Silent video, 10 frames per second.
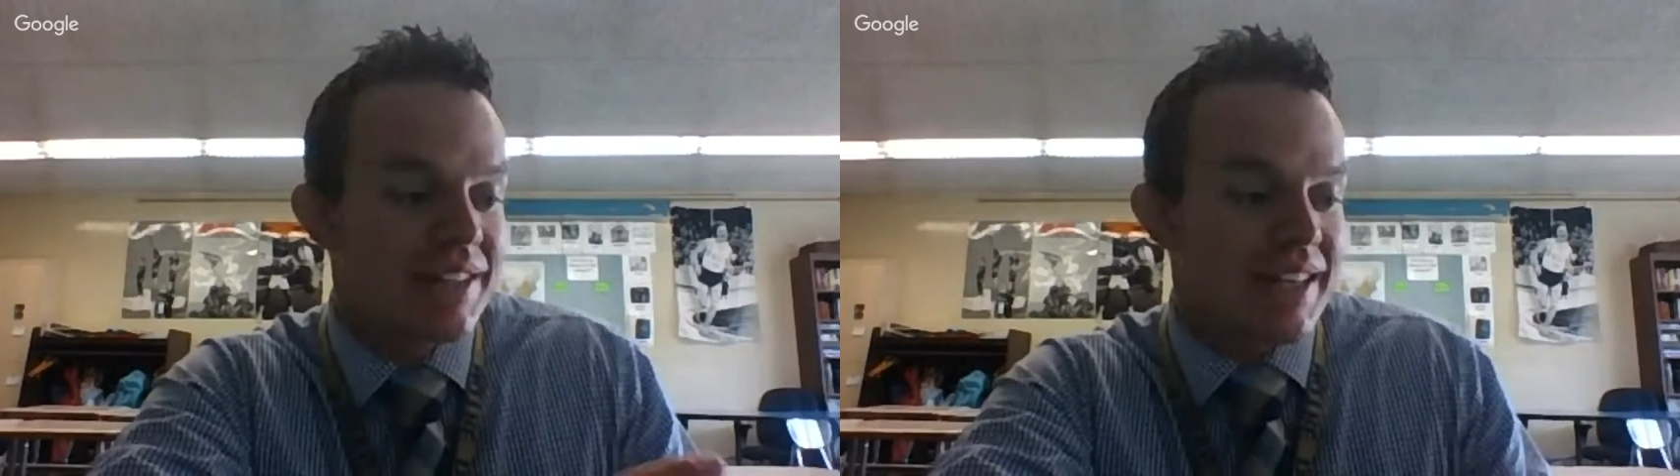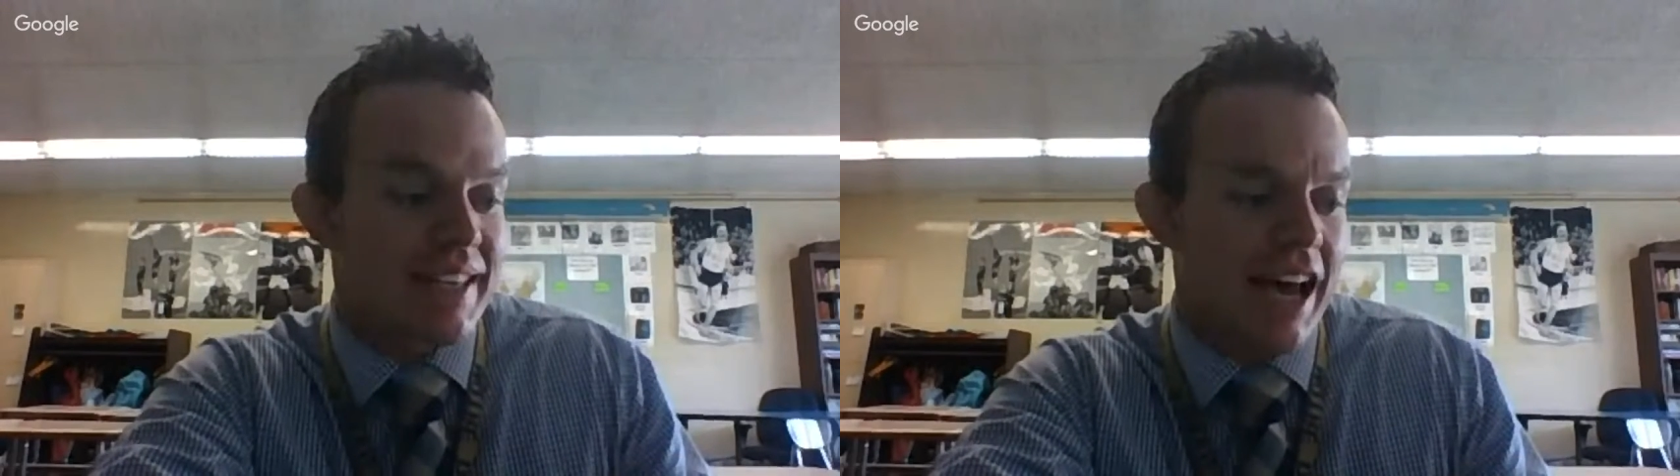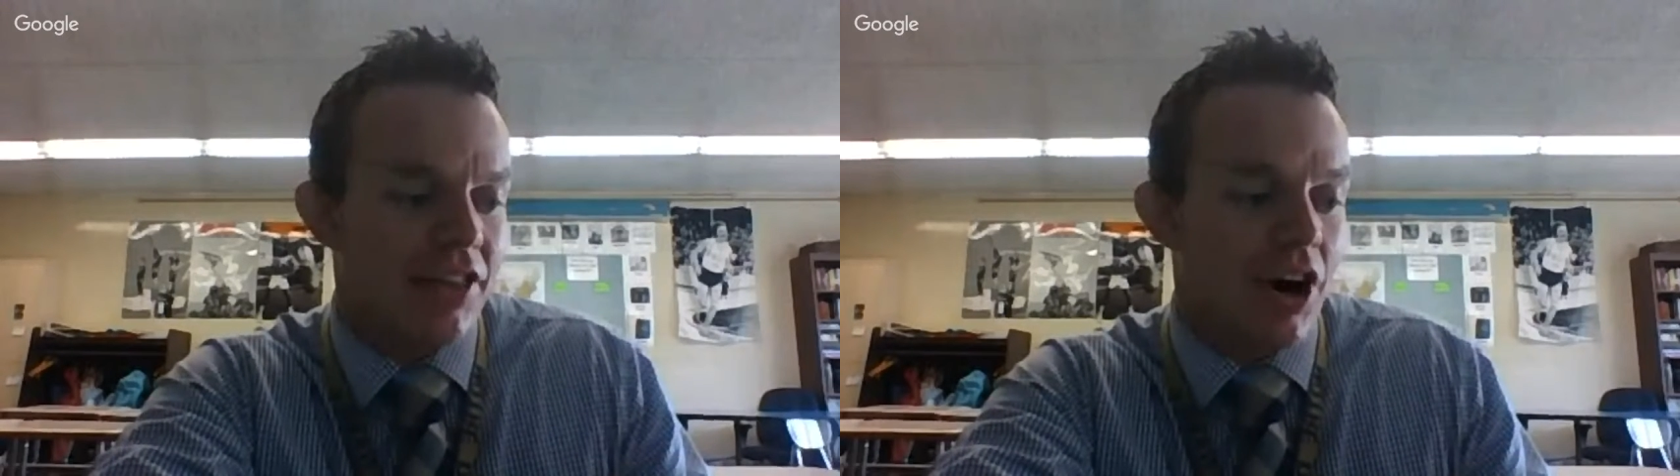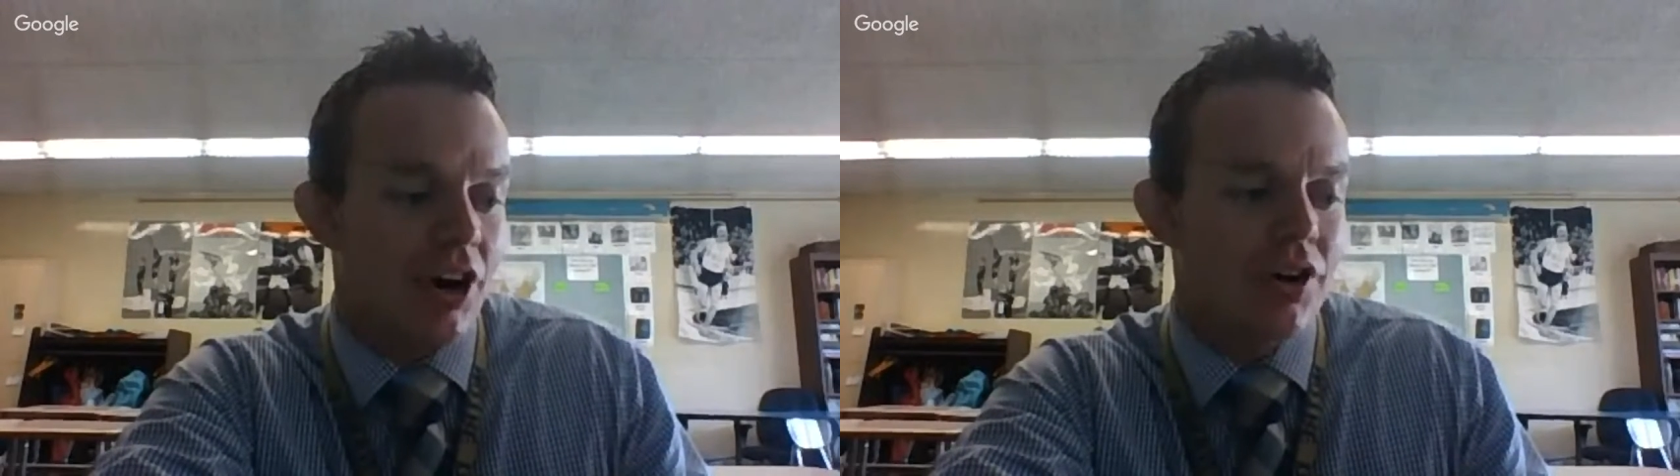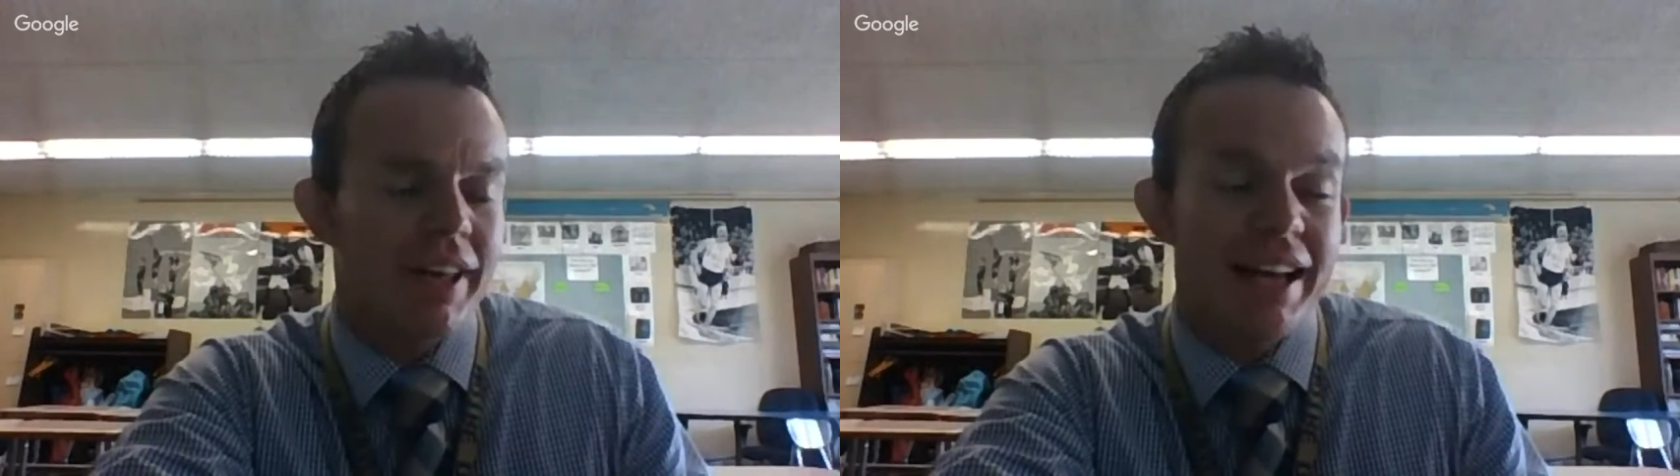Together,
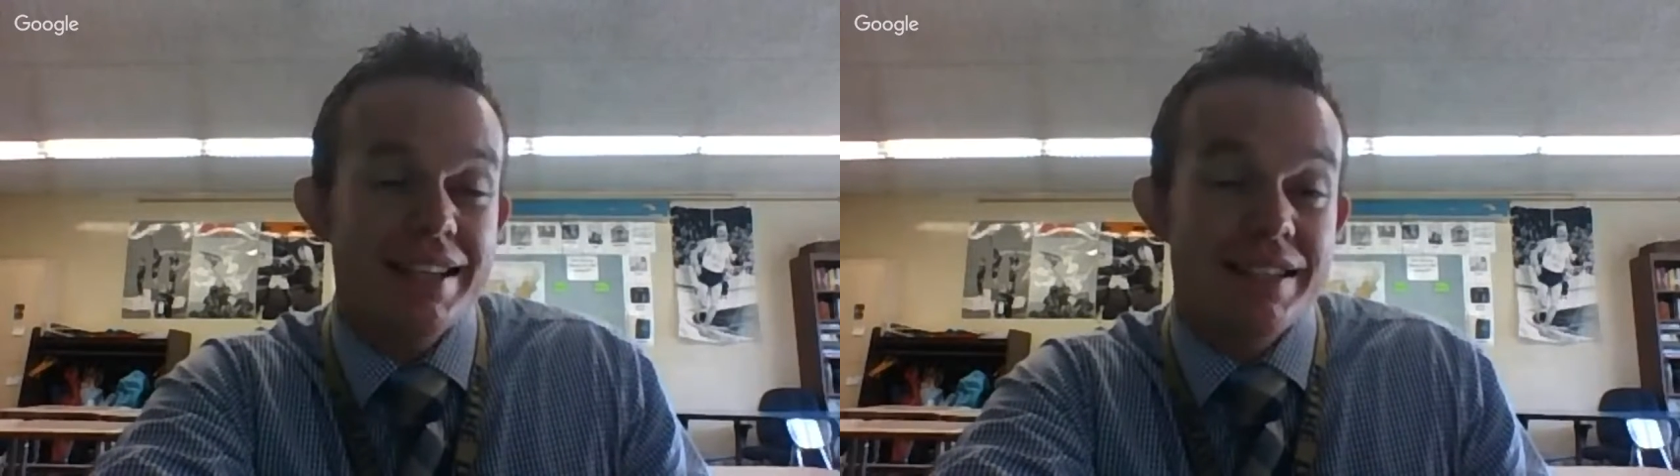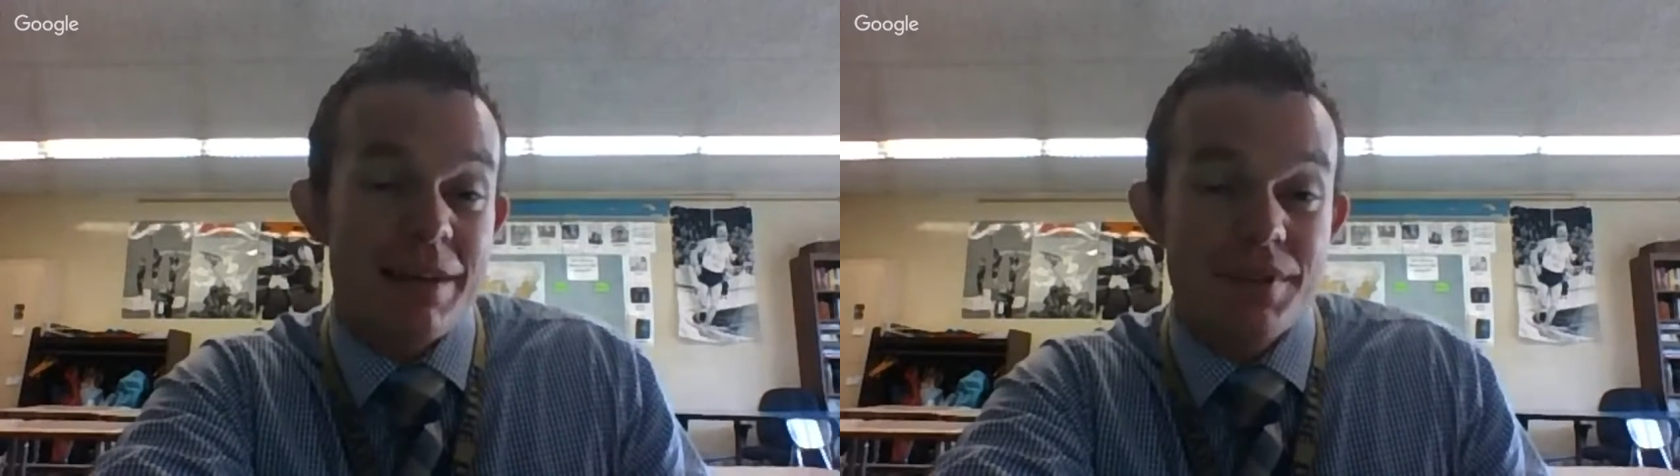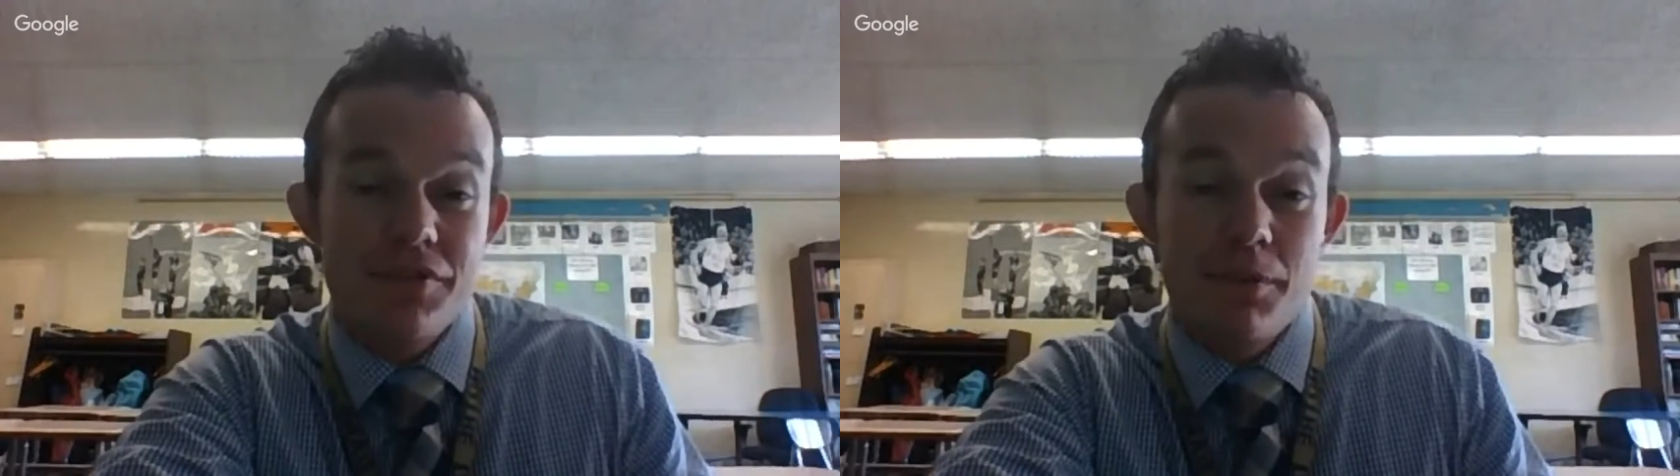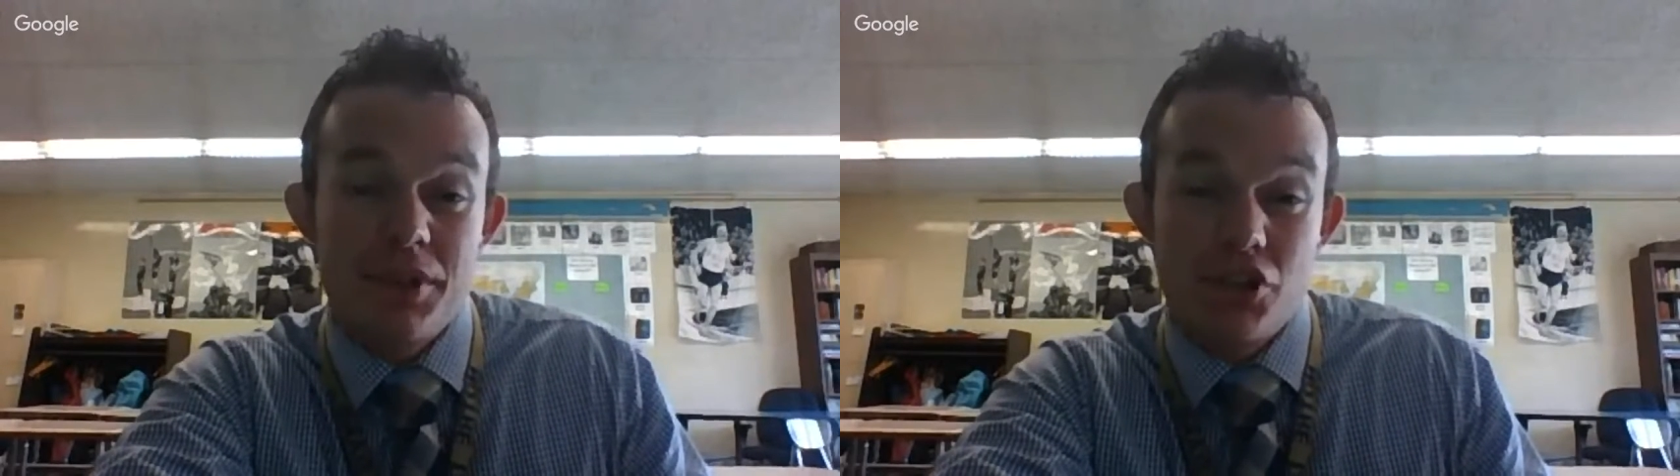underline statements from the